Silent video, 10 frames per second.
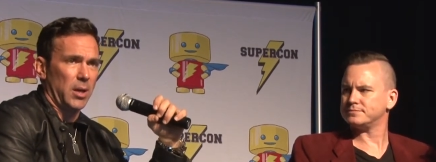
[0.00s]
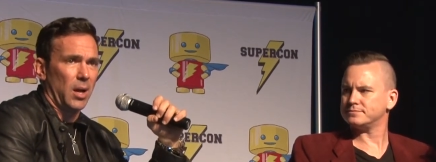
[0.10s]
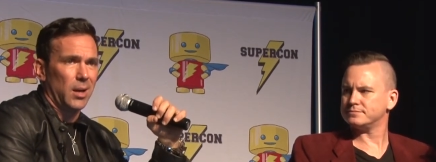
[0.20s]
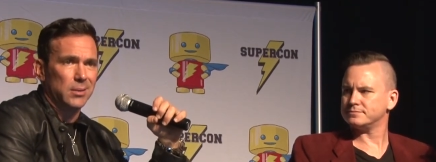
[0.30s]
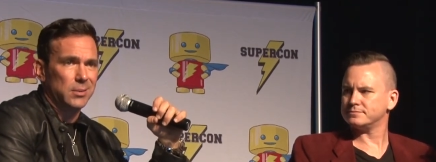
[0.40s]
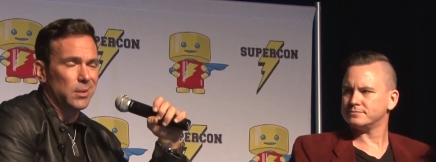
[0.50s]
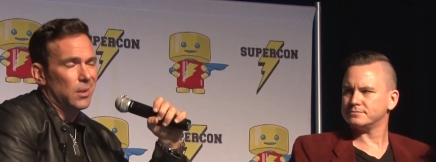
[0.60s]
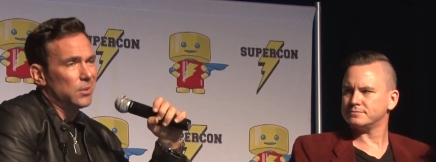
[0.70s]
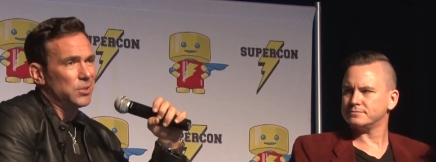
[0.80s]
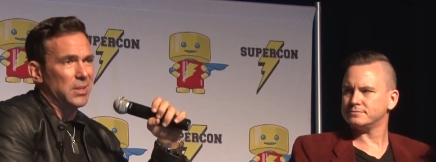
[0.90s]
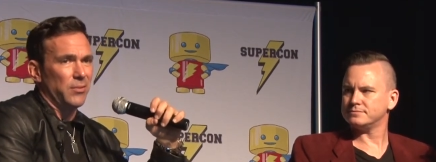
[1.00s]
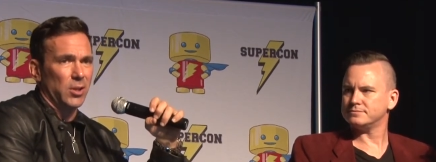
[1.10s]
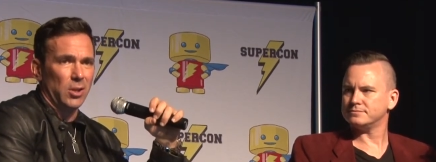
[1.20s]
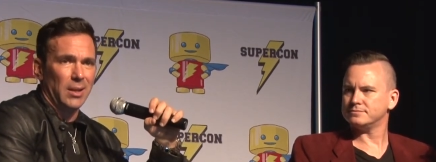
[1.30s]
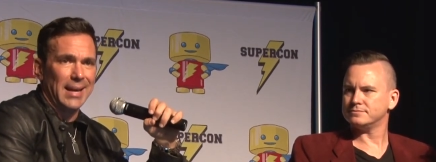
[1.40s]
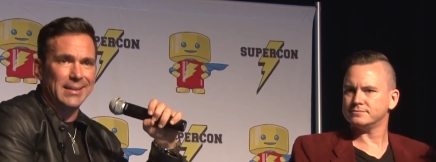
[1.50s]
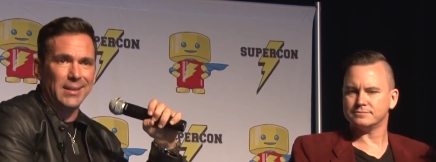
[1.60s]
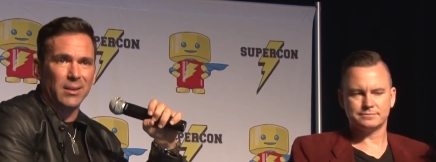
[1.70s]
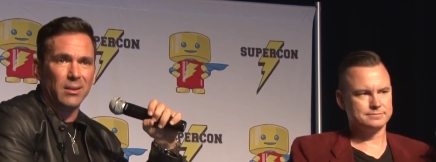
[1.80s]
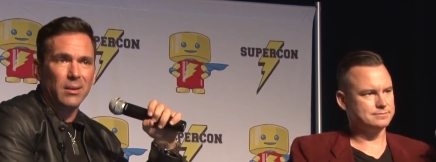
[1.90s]
Speaker 1: Cons. Just give you a little
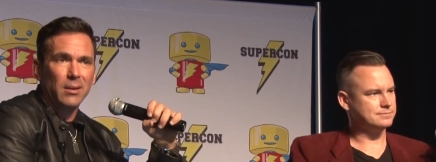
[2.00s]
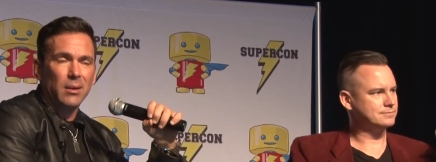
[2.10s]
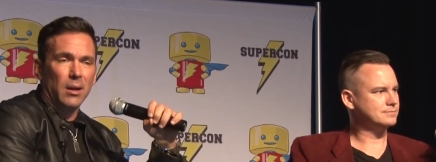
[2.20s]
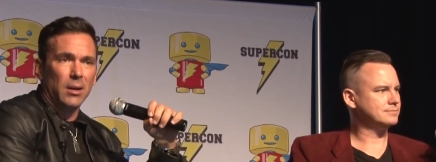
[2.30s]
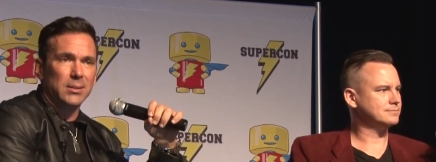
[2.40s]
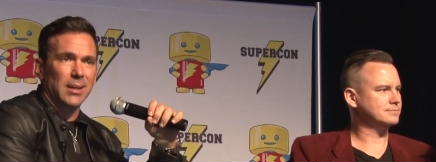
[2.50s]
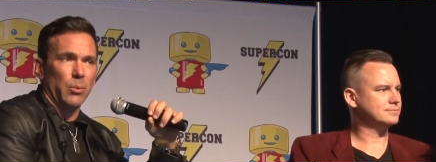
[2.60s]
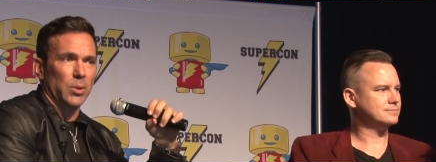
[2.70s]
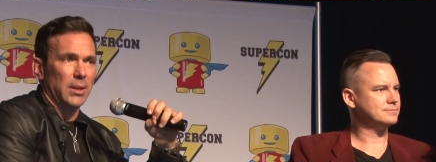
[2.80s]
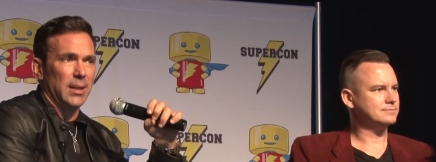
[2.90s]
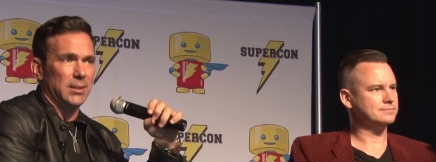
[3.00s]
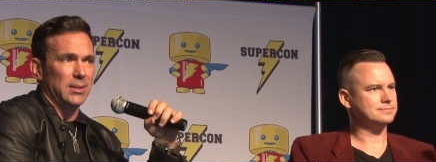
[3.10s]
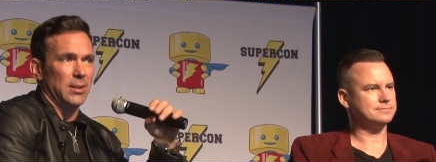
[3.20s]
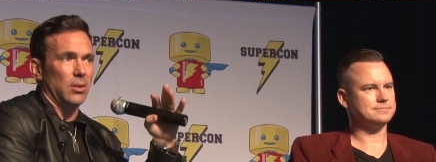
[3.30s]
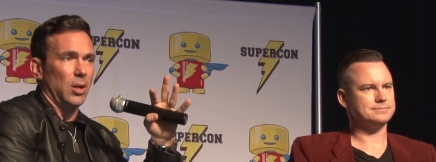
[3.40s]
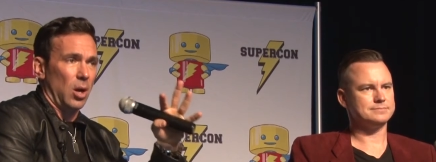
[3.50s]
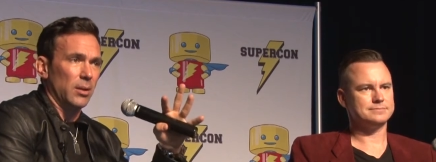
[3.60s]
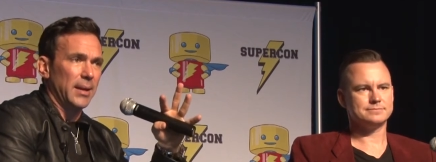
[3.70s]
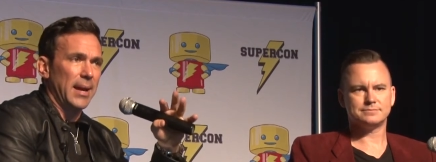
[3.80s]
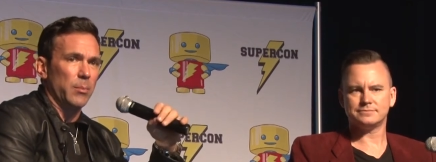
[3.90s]
idea. Uh, it's not really necessarily on
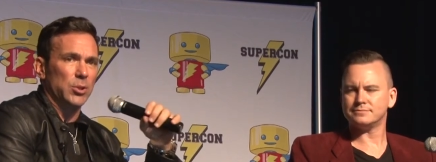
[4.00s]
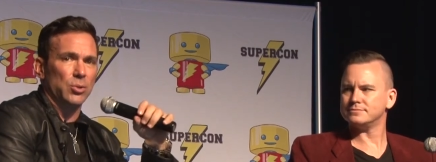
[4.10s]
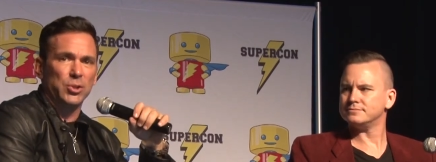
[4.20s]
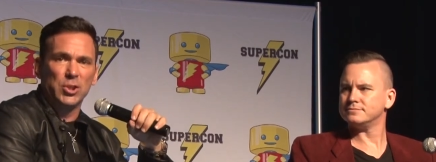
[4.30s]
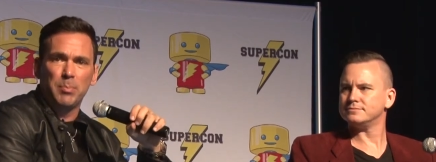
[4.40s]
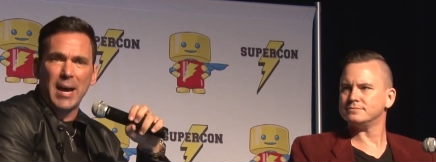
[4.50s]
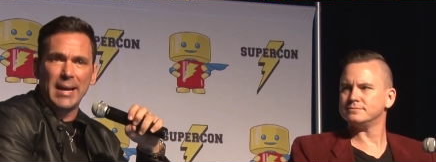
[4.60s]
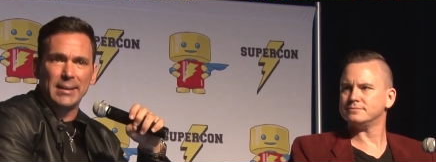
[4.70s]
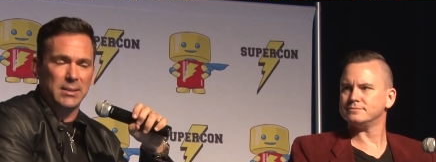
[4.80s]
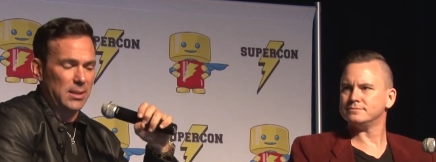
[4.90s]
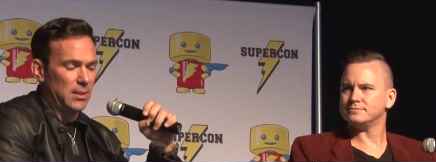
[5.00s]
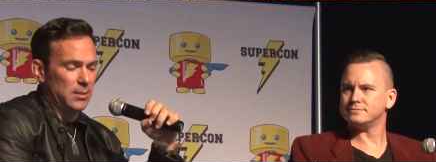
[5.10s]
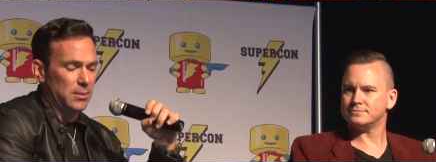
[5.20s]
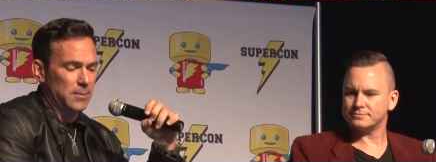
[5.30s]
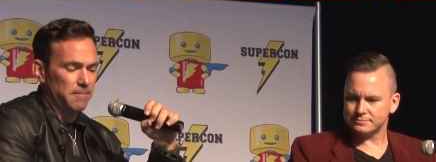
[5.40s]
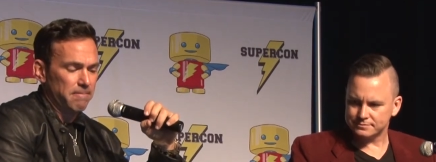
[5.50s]
the camera, so it's just behind the scenes.